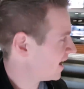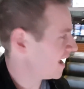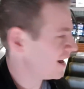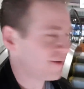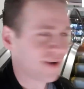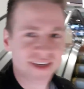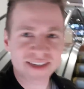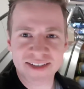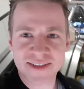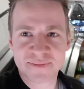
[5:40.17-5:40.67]

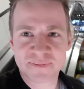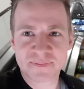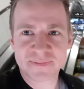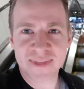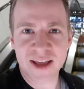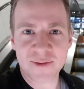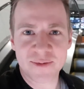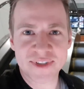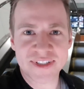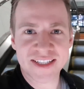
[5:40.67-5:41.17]
Anyways,
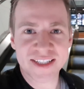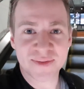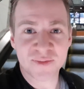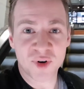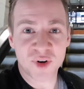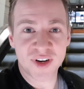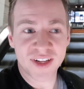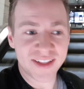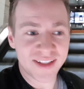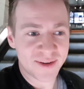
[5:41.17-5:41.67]
that was this
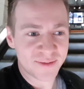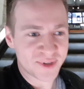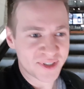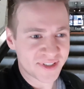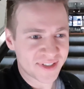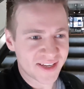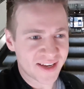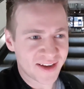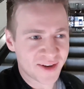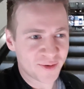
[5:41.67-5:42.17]
morning. That
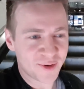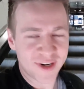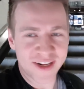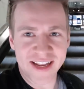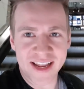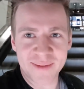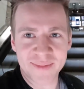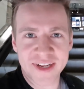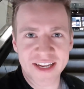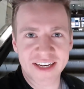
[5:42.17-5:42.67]
was what I
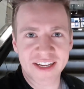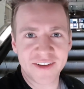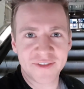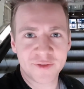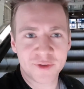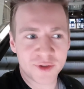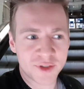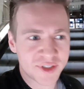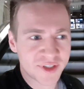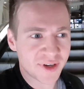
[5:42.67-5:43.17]
came down here
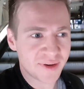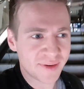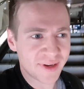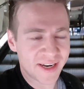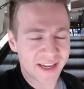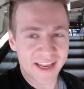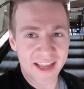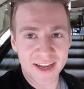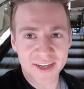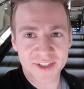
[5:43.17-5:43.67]
for. So I'm
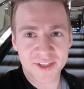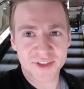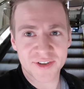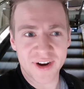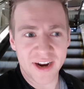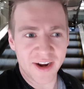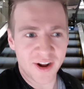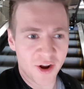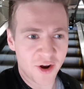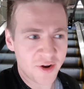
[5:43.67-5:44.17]
going to catch the
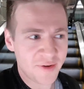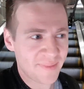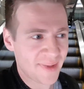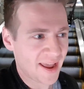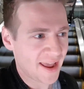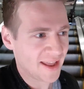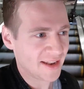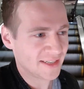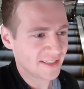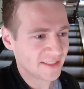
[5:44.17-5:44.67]
train home
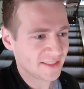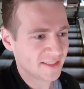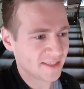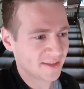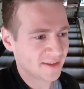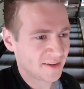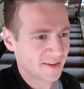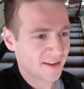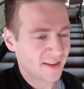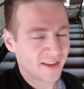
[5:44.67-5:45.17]

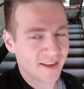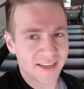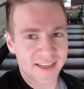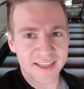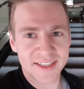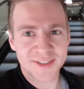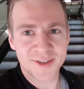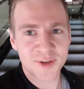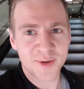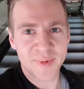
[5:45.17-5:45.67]
and
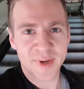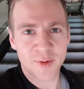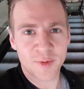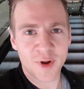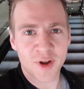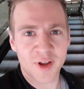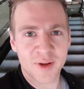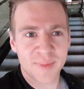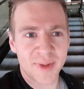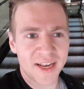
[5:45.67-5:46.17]
guess do a bit of
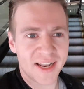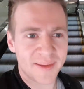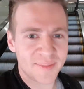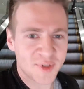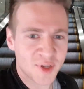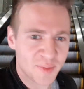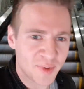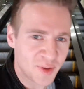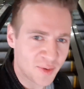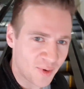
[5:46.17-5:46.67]
work on my
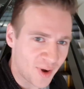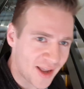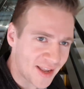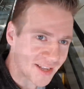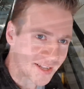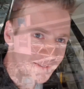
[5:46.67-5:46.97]
laptop on the way.